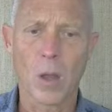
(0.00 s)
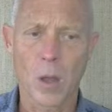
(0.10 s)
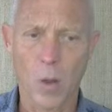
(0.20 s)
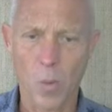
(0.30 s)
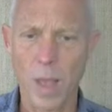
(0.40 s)

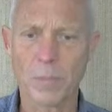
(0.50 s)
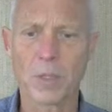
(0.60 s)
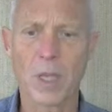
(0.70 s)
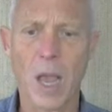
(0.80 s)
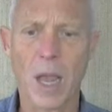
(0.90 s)
a
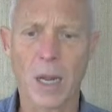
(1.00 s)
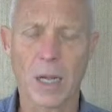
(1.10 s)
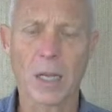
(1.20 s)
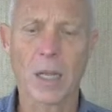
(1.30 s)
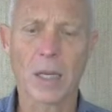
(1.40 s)
website
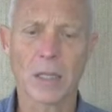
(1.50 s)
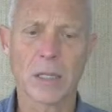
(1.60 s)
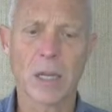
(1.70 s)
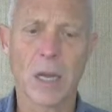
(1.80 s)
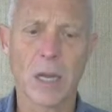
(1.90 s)
that
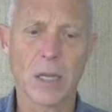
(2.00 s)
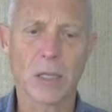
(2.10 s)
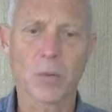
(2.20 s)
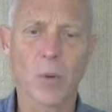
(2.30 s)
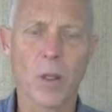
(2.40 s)

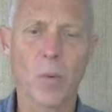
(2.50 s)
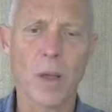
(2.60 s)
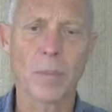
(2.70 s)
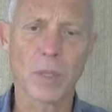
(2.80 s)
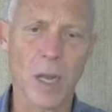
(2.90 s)
is one of the
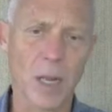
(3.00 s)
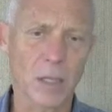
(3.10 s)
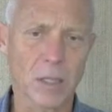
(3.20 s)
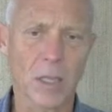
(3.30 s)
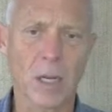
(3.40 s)

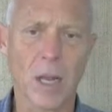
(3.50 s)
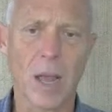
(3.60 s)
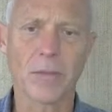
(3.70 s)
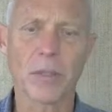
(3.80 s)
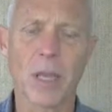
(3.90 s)
websites that
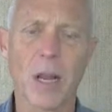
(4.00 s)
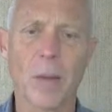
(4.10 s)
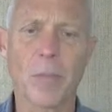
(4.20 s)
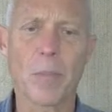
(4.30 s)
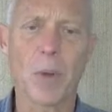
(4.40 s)
I've set
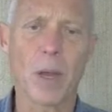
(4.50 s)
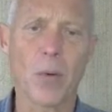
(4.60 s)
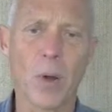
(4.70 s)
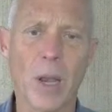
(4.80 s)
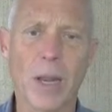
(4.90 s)
up
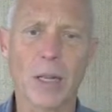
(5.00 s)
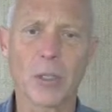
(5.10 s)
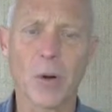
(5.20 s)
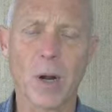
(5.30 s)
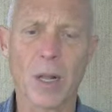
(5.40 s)
related
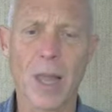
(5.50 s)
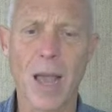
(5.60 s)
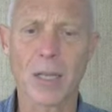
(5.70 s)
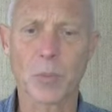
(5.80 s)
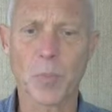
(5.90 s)
to our
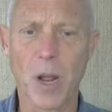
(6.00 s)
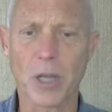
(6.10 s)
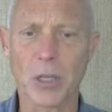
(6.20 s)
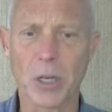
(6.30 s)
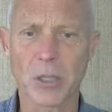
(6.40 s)
class
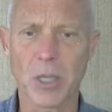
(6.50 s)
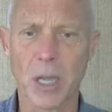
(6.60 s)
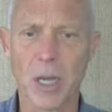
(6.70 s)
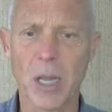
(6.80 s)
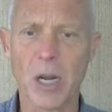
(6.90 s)
projects.
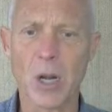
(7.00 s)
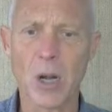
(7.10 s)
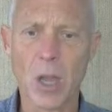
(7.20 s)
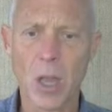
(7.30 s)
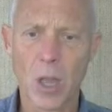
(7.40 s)
And
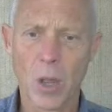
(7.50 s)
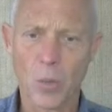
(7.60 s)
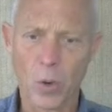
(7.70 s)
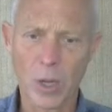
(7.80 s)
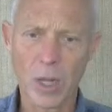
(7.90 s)
here
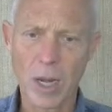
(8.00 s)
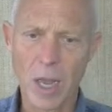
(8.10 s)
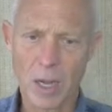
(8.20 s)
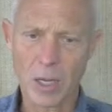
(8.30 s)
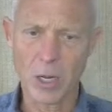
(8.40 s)
we're looking
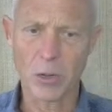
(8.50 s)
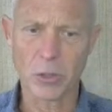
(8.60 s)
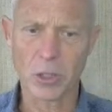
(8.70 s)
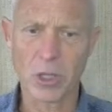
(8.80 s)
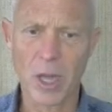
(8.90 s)
at,
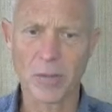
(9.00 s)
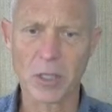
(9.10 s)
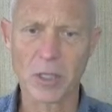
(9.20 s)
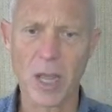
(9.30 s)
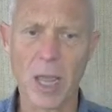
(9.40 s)
just kind of a
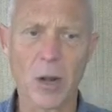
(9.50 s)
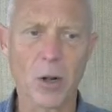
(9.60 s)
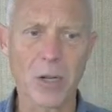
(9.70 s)
standard